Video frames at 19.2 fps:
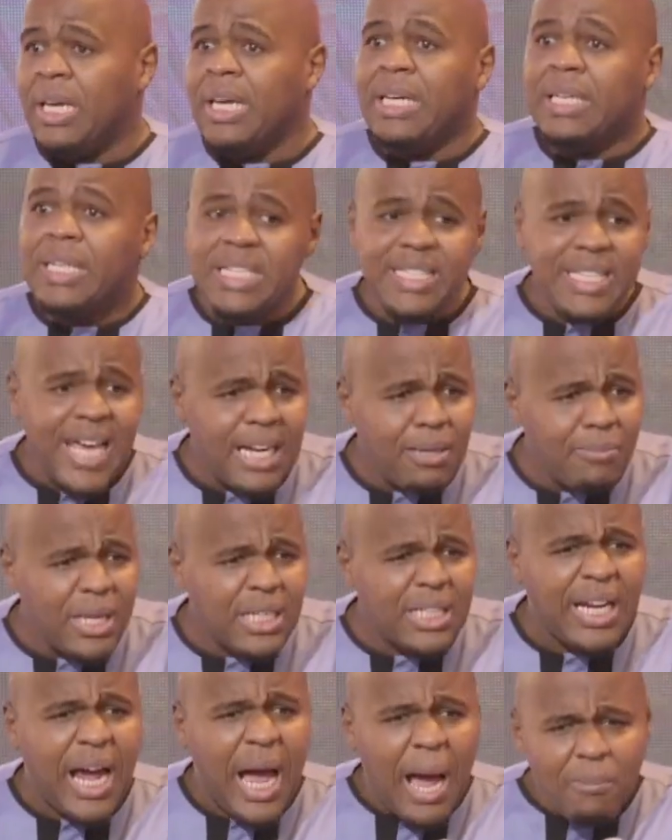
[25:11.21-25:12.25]

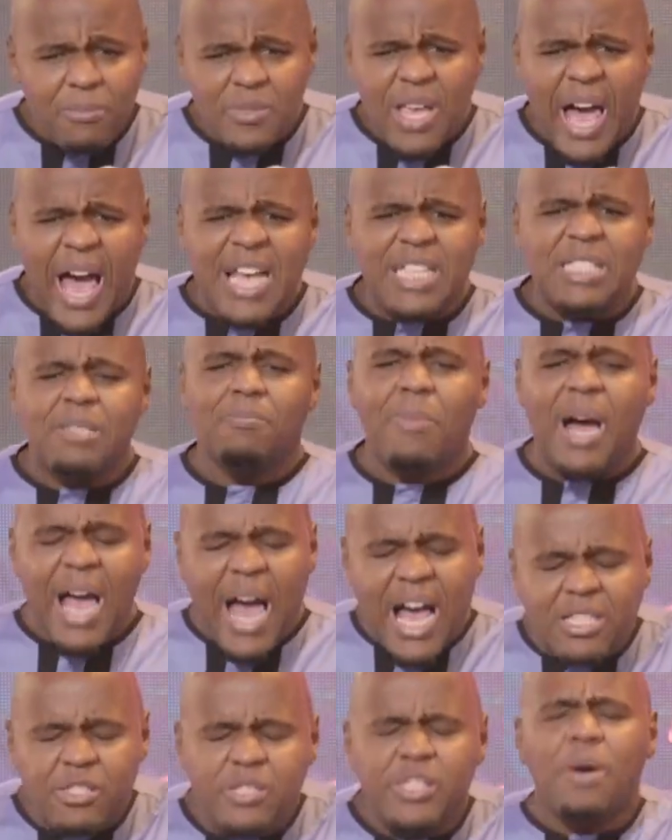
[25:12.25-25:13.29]
Discernment comes as
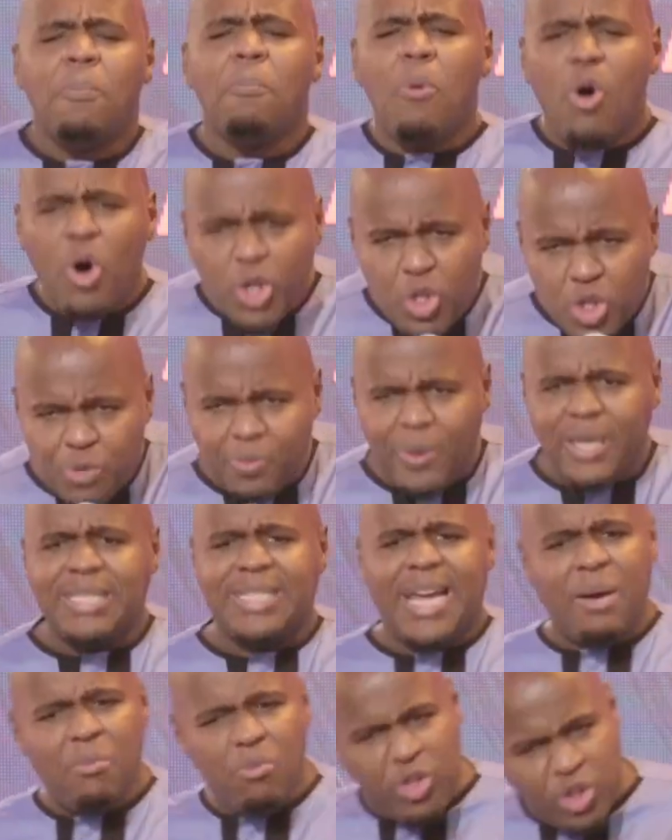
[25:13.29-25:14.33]
the more you spend
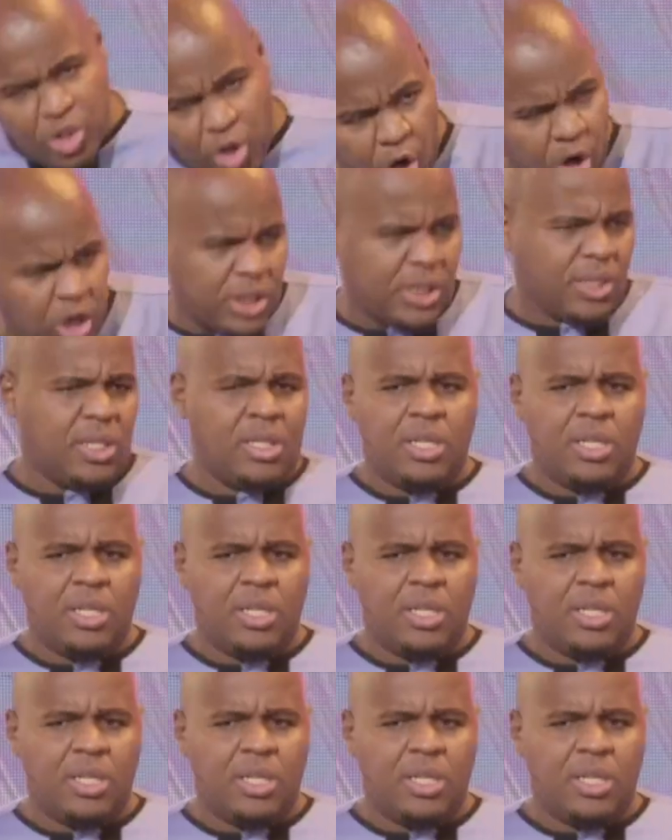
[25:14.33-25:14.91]
time with God.